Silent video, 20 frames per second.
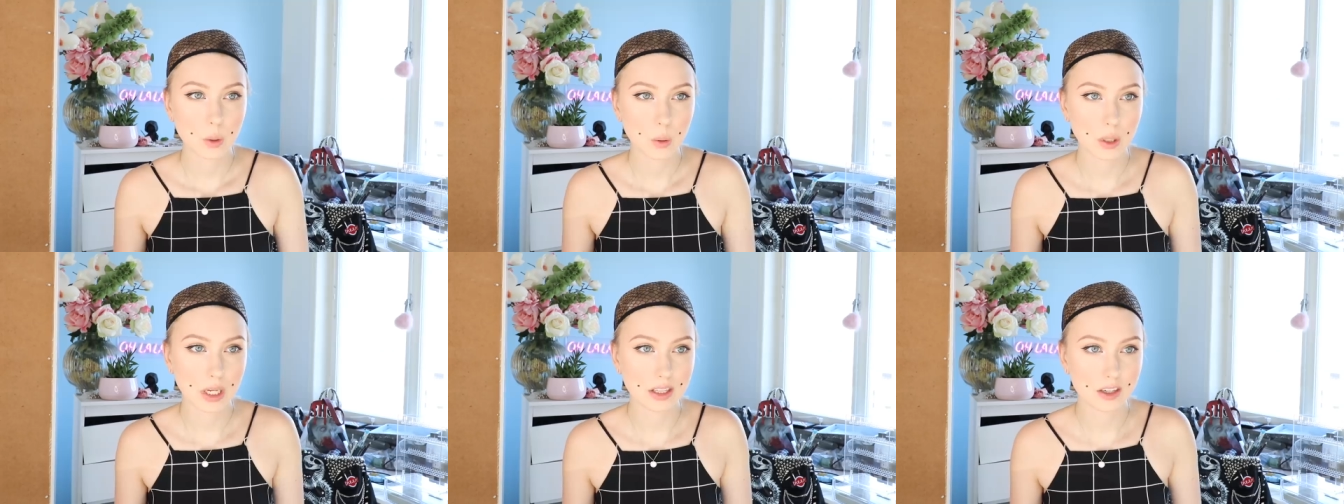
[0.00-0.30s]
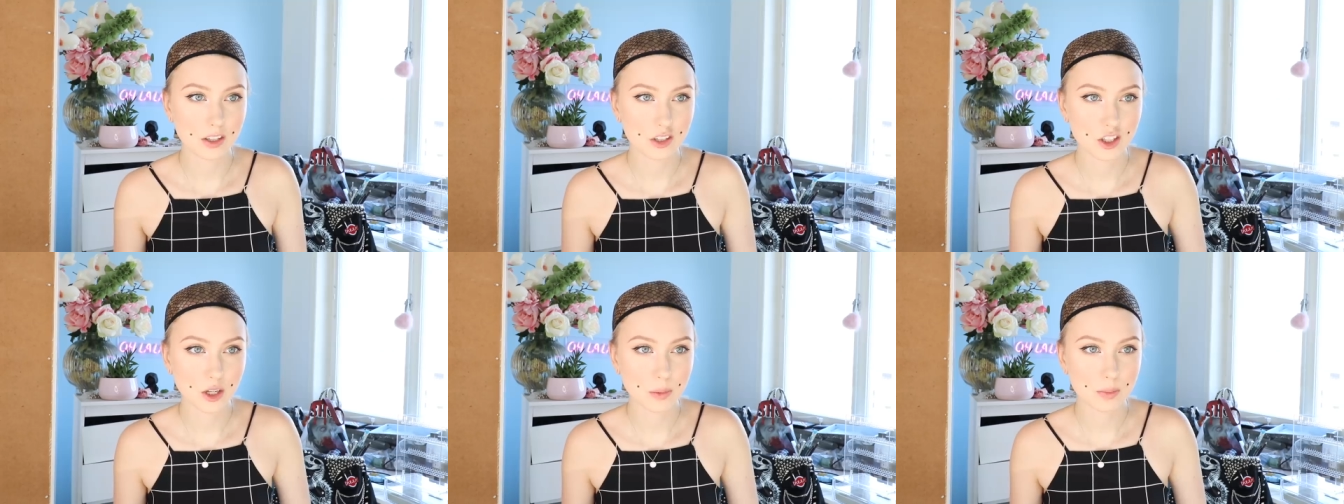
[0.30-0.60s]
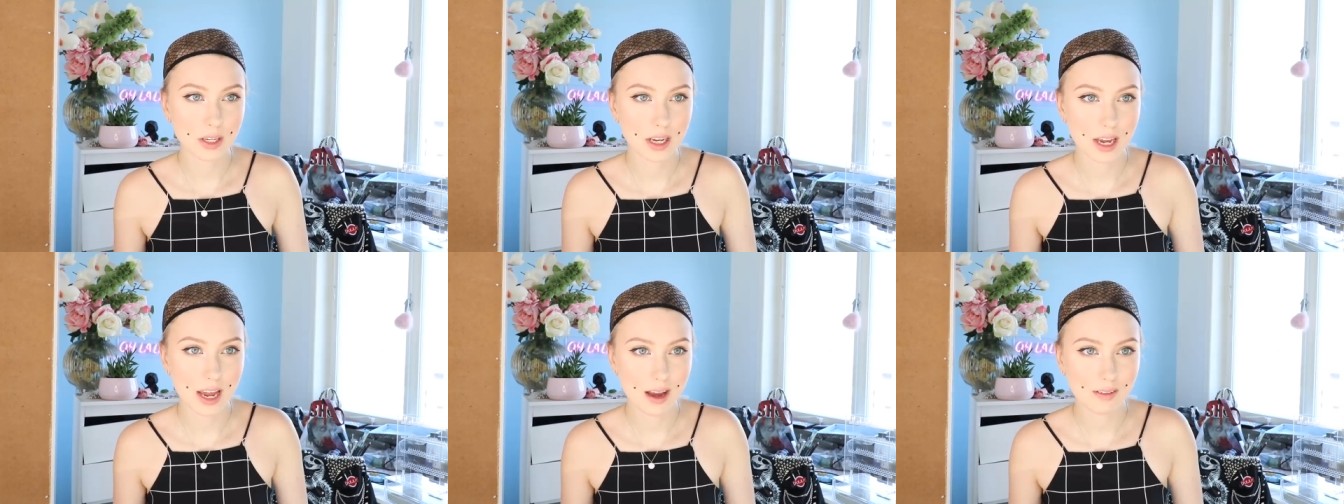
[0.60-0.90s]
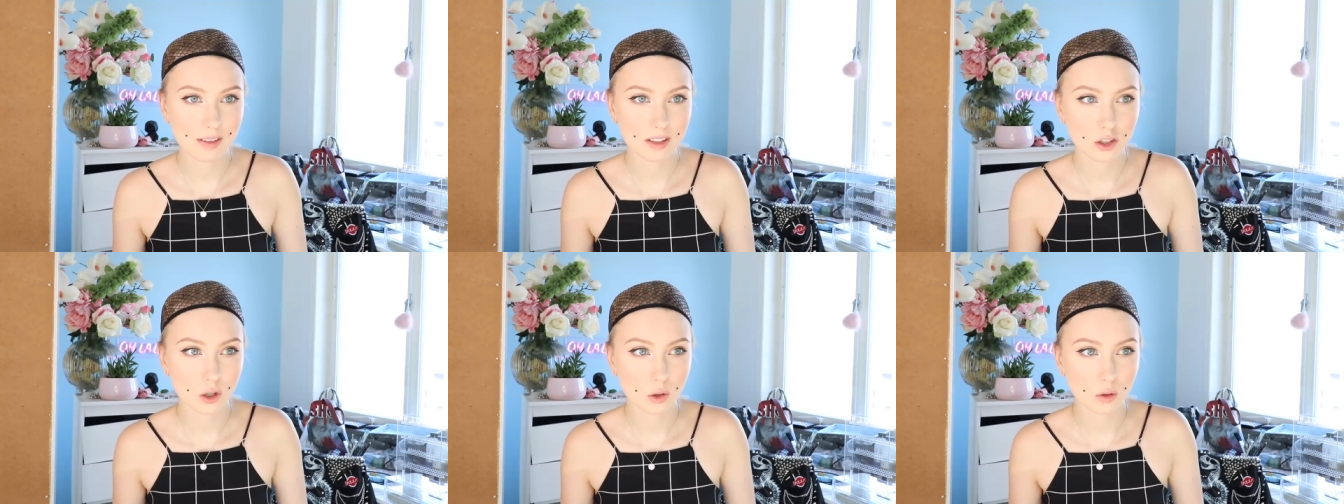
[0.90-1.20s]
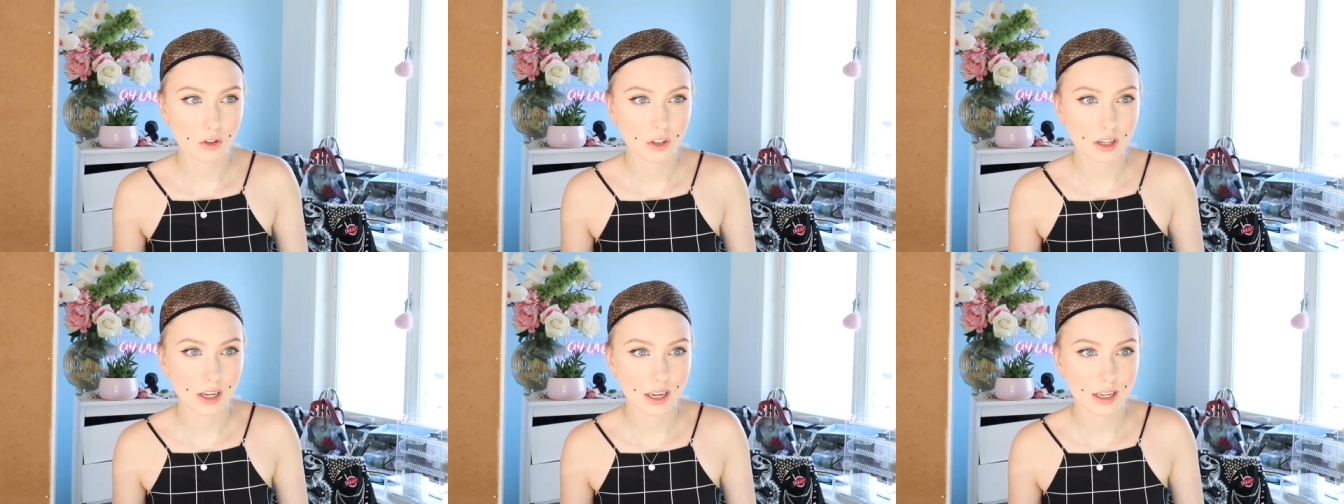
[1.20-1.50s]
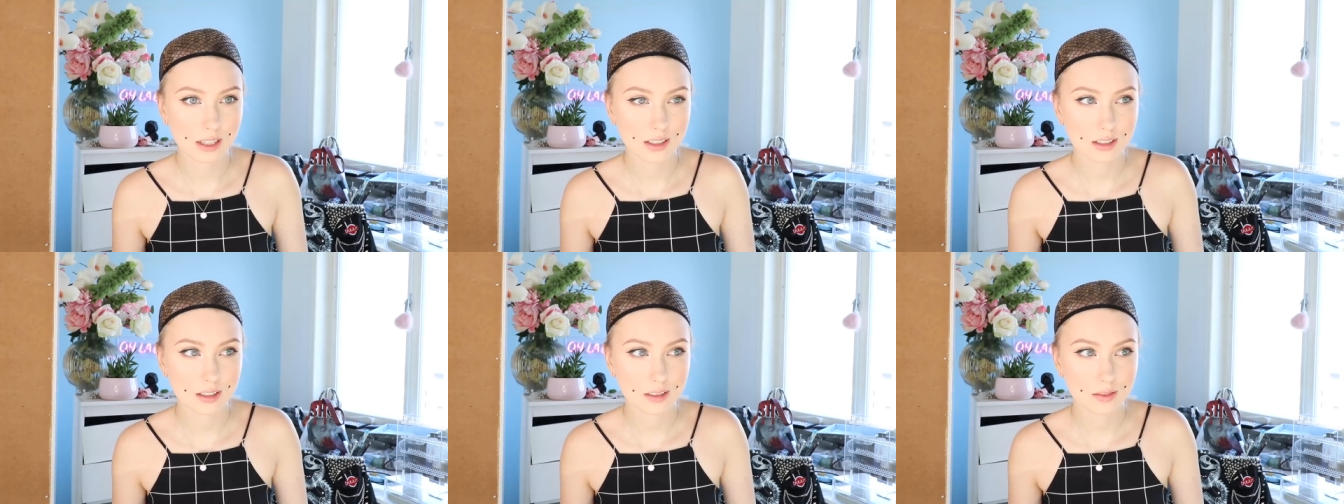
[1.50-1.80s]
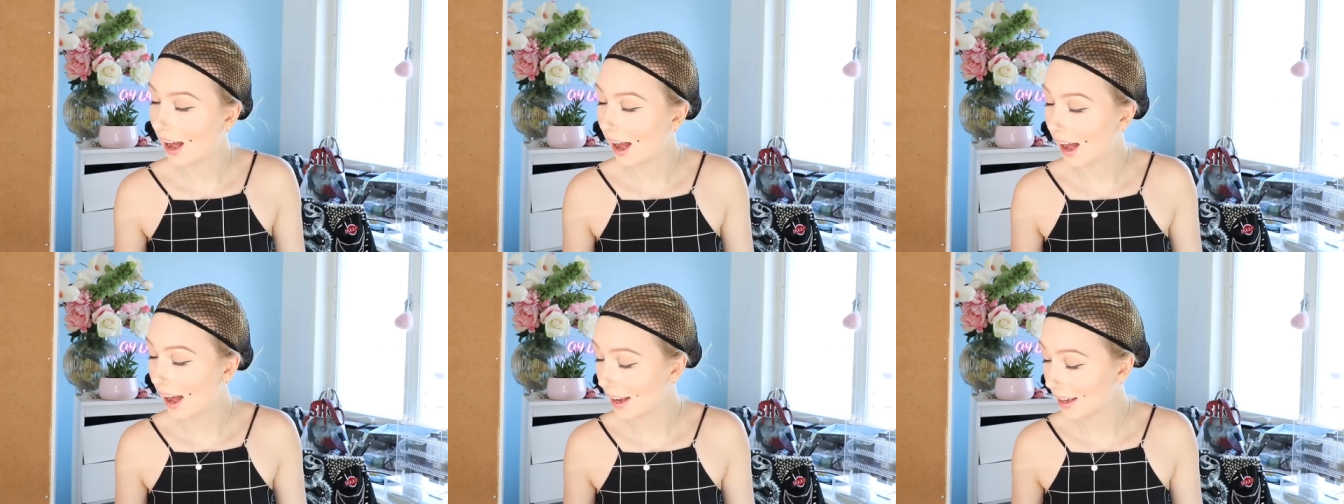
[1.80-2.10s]
Okay, there's something I haven't told you guys.
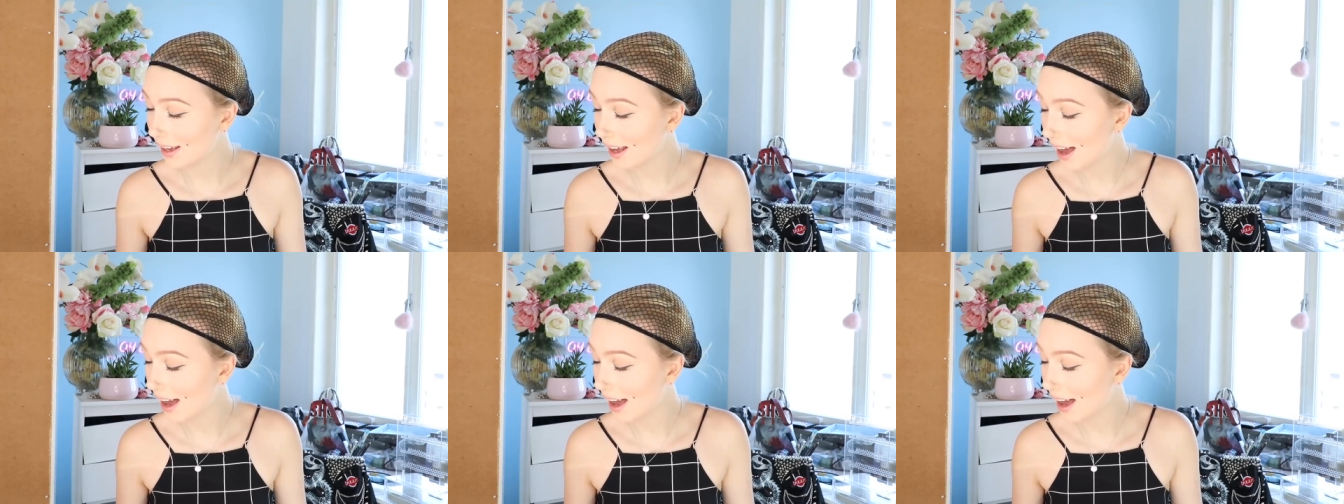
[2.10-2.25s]
I